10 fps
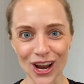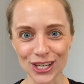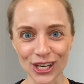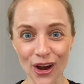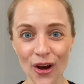
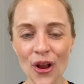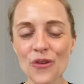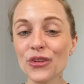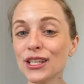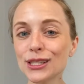structure
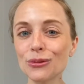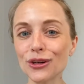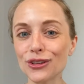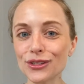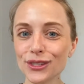for the
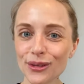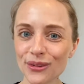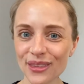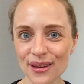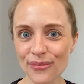squirrels
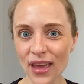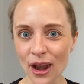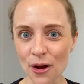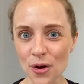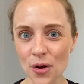who live
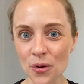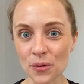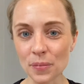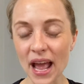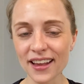in our
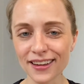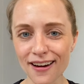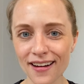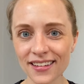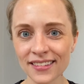own
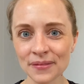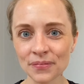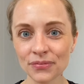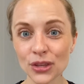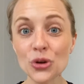backyard.
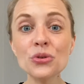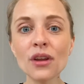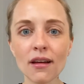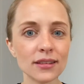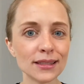
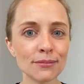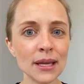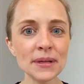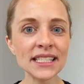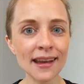Who knows?
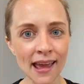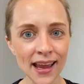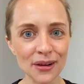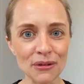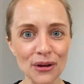Maybe
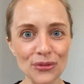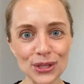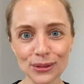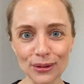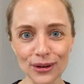tonight one
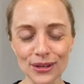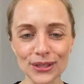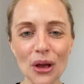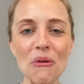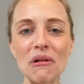of the
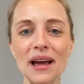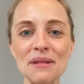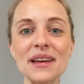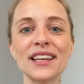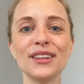squirrels will
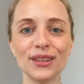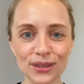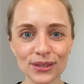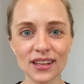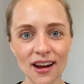come and
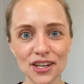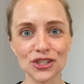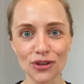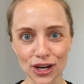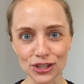use
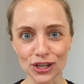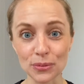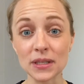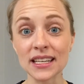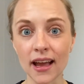our
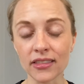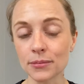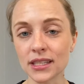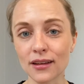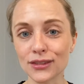structure to protect
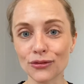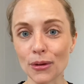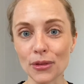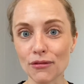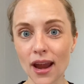themselves
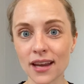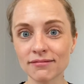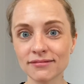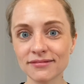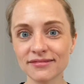from the
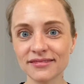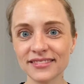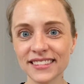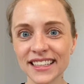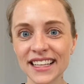rain.
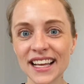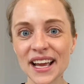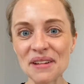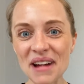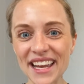
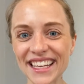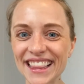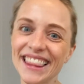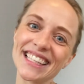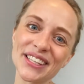Come on,
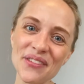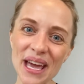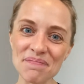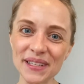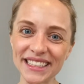let's
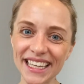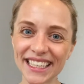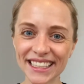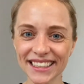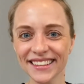go get building.